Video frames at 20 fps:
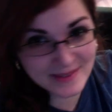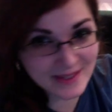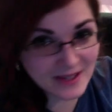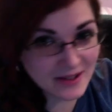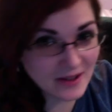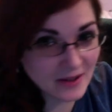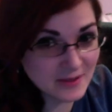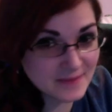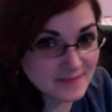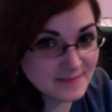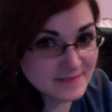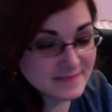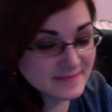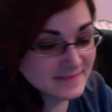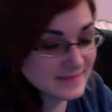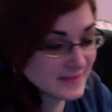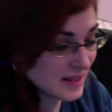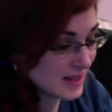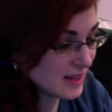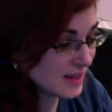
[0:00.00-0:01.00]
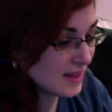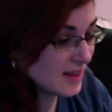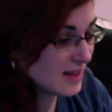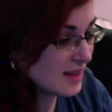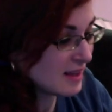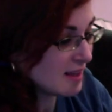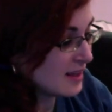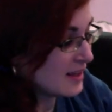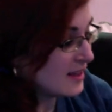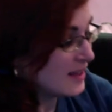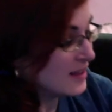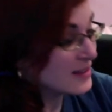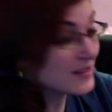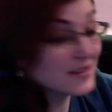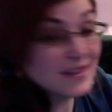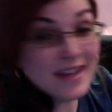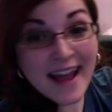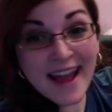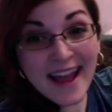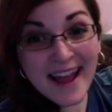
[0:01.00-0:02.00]
So, so
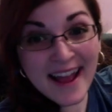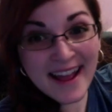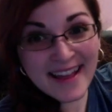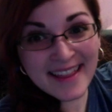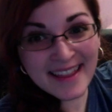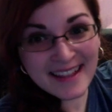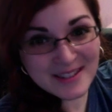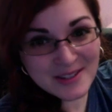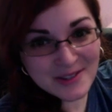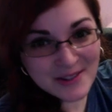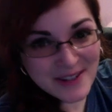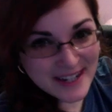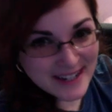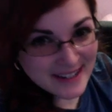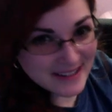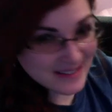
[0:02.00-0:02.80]
yay, that's great.